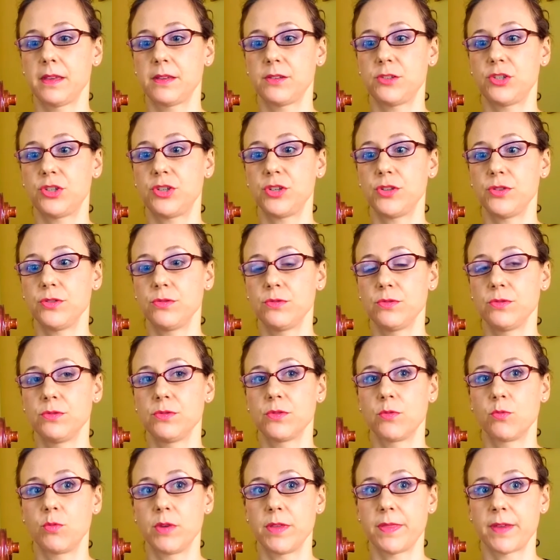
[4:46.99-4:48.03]
tune
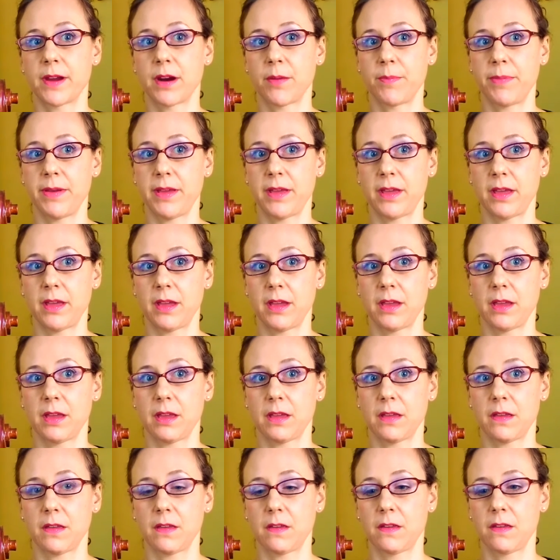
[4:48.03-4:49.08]
with our peg.
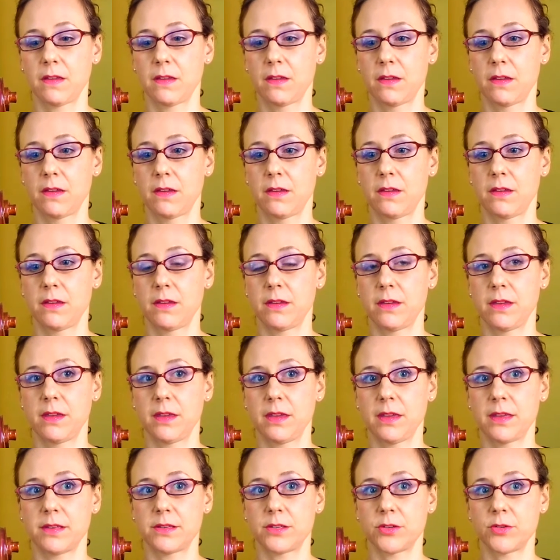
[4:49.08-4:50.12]

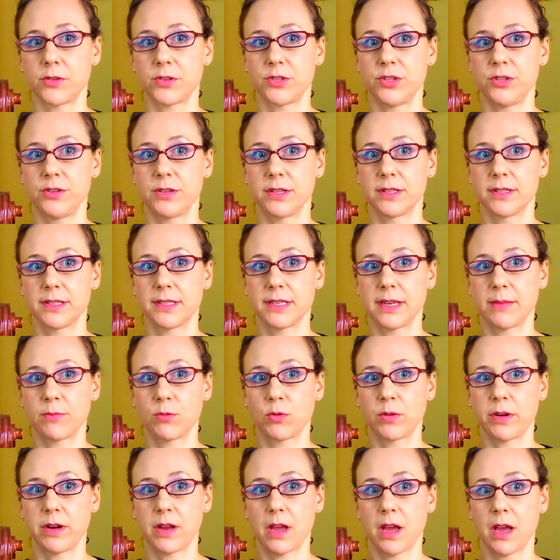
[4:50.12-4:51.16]
So as you can see, I'm
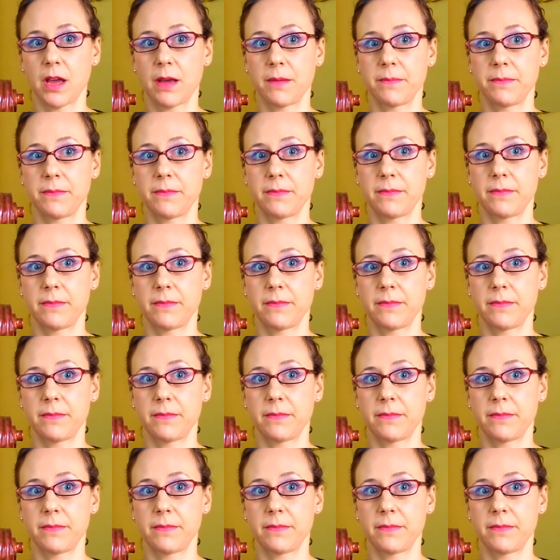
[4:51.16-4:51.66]
going up